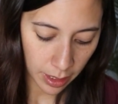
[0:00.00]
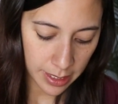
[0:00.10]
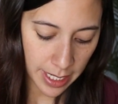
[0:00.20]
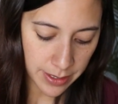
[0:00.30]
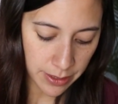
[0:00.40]

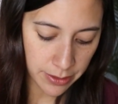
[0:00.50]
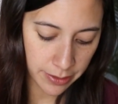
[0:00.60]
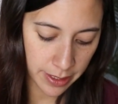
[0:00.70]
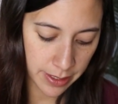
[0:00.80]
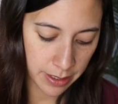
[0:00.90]
As you
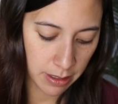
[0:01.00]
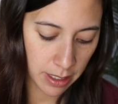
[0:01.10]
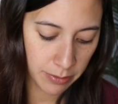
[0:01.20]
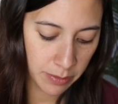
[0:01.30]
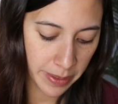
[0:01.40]
do this,
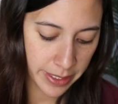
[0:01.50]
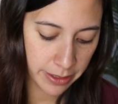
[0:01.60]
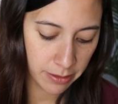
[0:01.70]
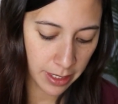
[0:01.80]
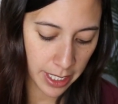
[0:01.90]
God will bless
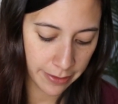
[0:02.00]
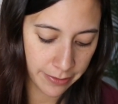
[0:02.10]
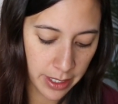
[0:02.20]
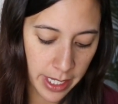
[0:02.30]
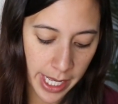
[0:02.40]
your life,
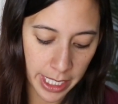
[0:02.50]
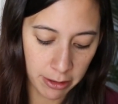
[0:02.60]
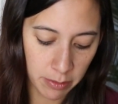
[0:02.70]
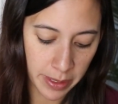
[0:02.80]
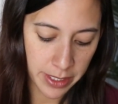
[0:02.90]
He
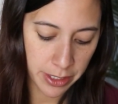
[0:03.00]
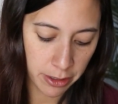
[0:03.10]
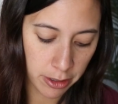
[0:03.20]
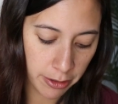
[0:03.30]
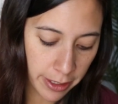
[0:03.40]
will bless your
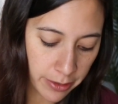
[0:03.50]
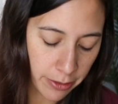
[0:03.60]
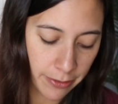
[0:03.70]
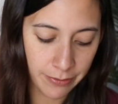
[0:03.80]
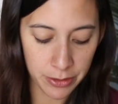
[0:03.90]
current
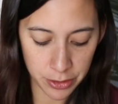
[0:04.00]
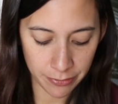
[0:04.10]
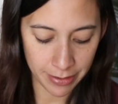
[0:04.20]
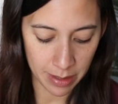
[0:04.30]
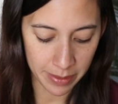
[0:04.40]
or future
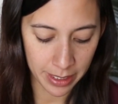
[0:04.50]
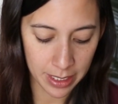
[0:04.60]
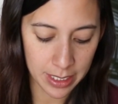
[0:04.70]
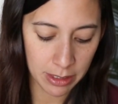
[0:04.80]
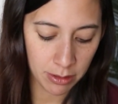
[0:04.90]
family,
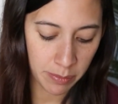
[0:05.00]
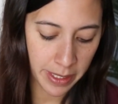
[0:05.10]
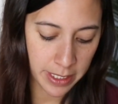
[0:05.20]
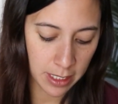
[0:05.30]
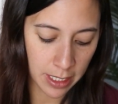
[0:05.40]
and He will
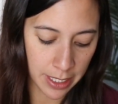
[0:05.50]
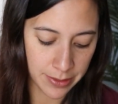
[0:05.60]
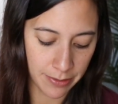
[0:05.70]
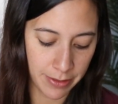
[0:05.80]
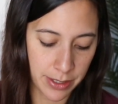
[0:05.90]
bless the
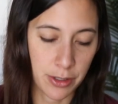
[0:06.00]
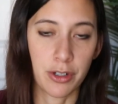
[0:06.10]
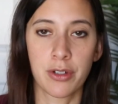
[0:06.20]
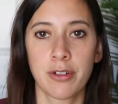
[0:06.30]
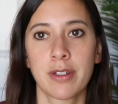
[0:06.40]
lives of His
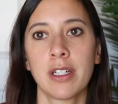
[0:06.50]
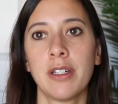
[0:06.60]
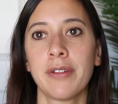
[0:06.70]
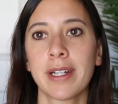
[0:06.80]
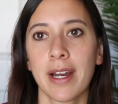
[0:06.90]
children who
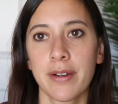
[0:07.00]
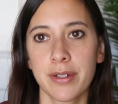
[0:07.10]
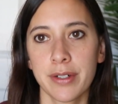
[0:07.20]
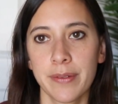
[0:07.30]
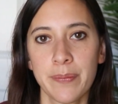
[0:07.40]
you
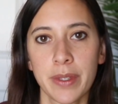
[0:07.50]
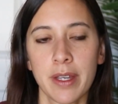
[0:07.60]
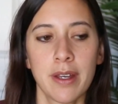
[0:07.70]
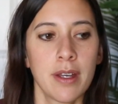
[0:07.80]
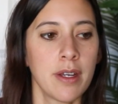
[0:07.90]
encounter."
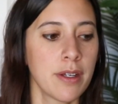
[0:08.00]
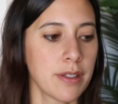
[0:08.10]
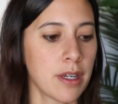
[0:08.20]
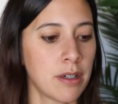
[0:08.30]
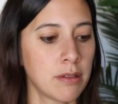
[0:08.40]

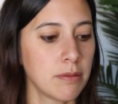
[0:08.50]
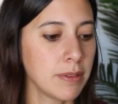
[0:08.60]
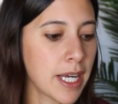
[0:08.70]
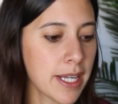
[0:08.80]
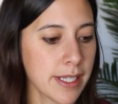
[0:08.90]
So,
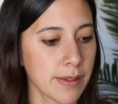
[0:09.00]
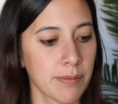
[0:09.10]
yes,